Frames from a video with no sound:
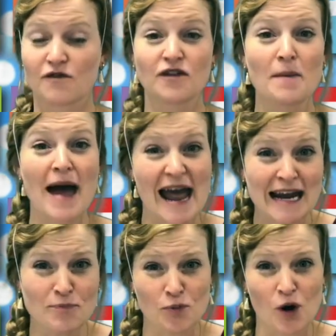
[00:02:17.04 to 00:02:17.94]
From
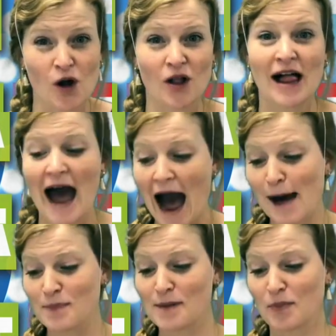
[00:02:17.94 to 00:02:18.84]
April,
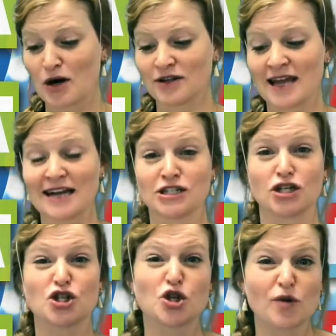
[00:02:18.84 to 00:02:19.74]
happy birthday
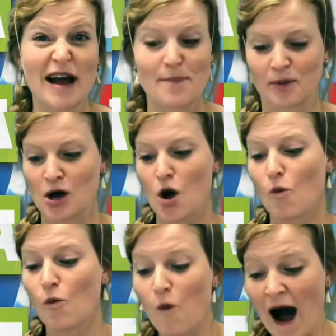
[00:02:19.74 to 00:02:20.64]
to Tripp,
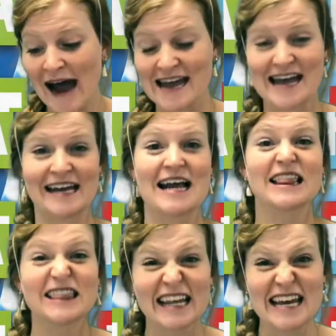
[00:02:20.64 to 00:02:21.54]

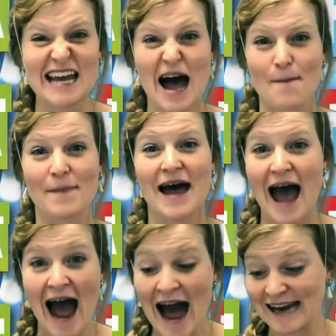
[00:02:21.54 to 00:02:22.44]
Wyatt, Liam,
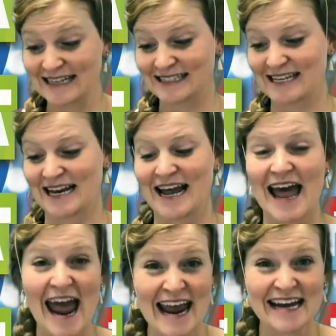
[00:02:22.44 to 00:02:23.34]

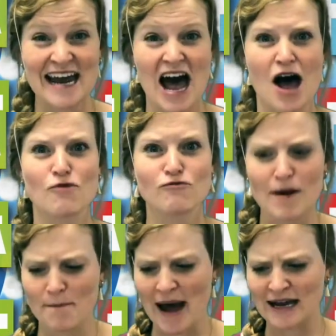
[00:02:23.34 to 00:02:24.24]
Addison, Hannah,
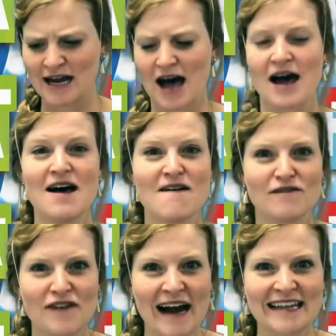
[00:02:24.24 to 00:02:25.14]
Rebecca,
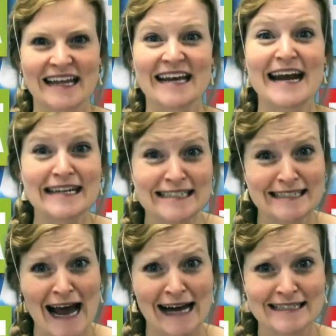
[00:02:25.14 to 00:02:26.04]
Violet, and
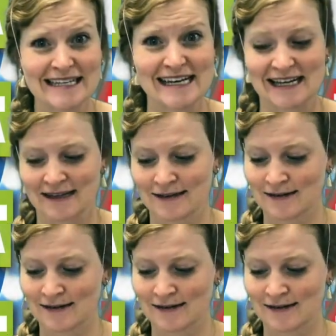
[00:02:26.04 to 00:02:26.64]
Sassy.